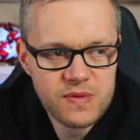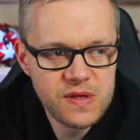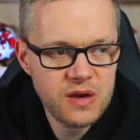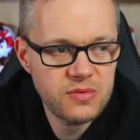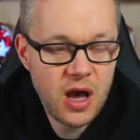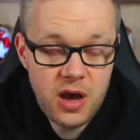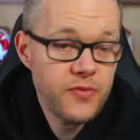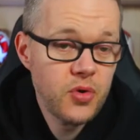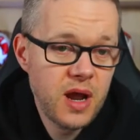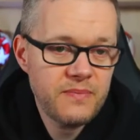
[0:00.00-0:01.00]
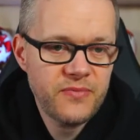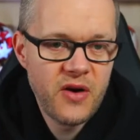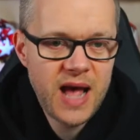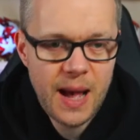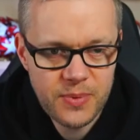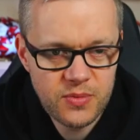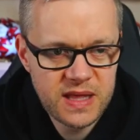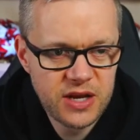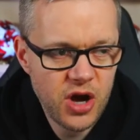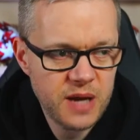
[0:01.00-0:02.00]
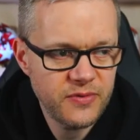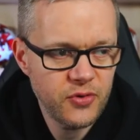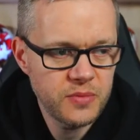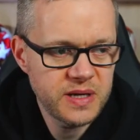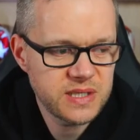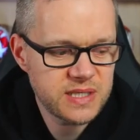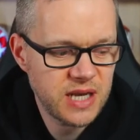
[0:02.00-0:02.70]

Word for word: So overall, I'm very happy with the United performance.